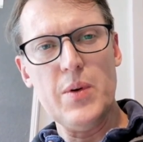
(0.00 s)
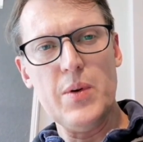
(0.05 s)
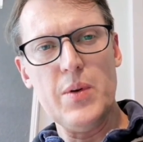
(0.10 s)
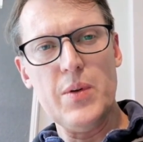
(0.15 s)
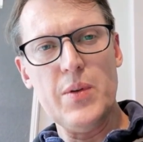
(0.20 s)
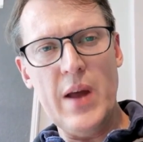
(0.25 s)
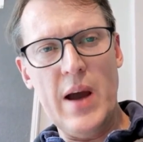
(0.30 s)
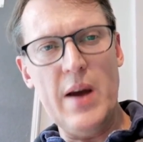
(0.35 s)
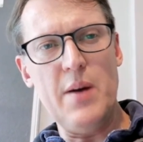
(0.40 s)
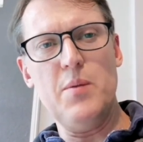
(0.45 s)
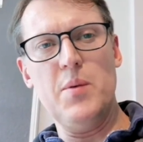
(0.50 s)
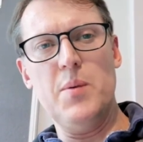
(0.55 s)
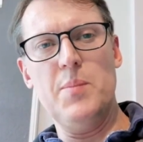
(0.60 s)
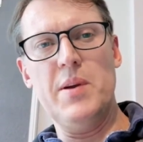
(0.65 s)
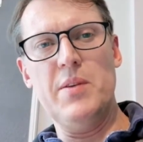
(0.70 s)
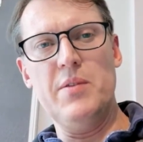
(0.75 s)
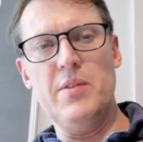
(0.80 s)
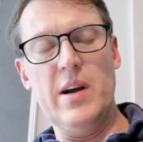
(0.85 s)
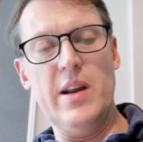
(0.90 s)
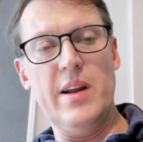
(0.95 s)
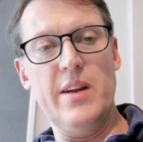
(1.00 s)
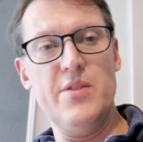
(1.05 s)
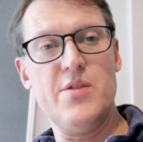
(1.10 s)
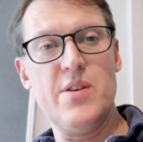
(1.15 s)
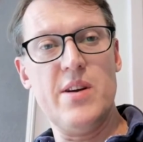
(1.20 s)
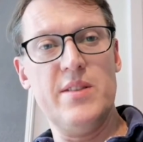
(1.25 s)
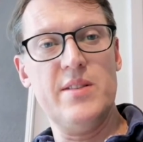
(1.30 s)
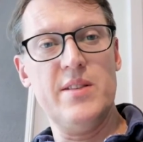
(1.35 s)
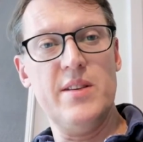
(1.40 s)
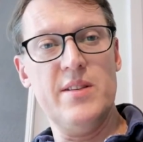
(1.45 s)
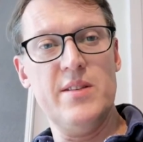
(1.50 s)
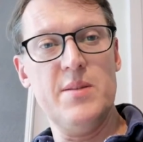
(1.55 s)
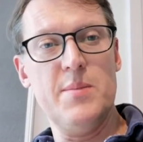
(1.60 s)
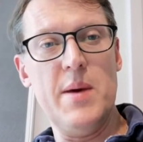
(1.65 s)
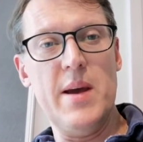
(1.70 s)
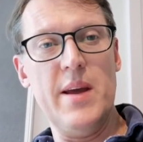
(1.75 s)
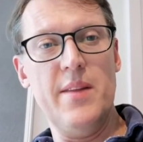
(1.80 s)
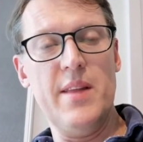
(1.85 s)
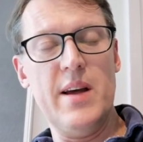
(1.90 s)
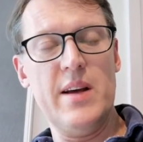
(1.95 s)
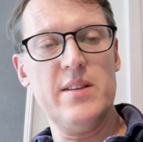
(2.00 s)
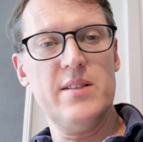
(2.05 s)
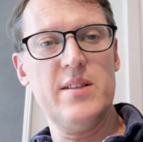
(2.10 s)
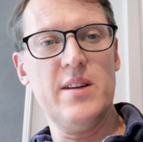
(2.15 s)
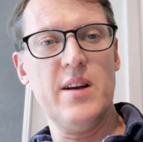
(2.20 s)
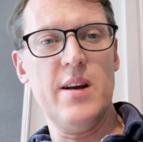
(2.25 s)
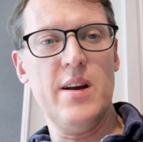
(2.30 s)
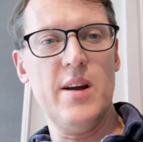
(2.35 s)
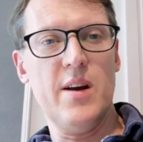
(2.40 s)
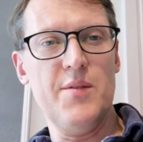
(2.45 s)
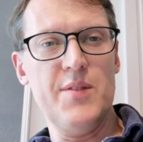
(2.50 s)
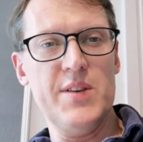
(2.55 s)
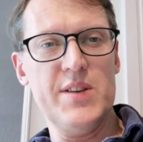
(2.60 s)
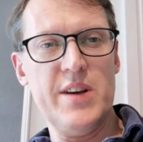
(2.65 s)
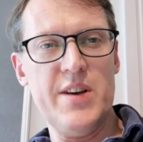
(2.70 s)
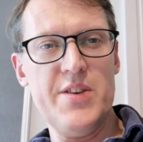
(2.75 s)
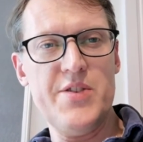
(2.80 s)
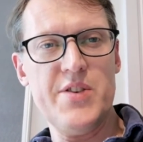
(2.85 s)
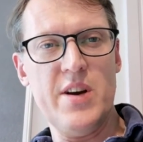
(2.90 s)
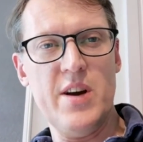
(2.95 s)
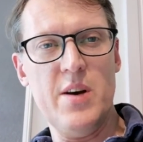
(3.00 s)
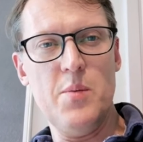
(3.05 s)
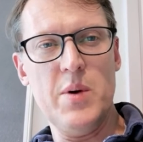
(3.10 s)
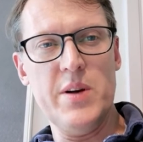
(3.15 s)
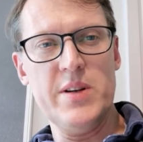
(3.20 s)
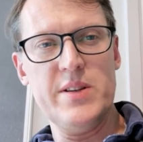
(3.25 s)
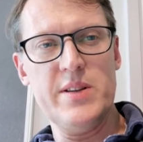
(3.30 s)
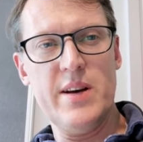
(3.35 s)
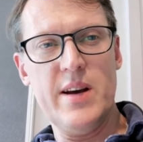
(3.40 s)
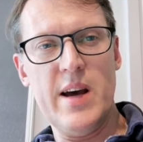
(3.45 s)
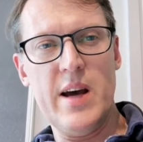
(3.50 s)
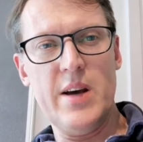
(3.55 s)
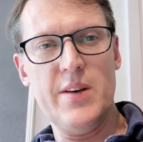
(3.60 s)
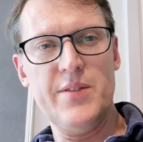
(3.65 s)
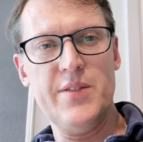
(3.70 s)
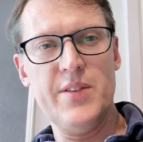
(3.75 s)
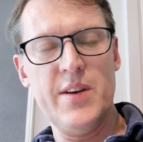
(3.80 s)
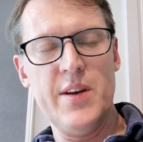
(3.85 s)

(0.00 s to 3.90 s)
that would be really interesting to me. That's the kind of conversation I want to have.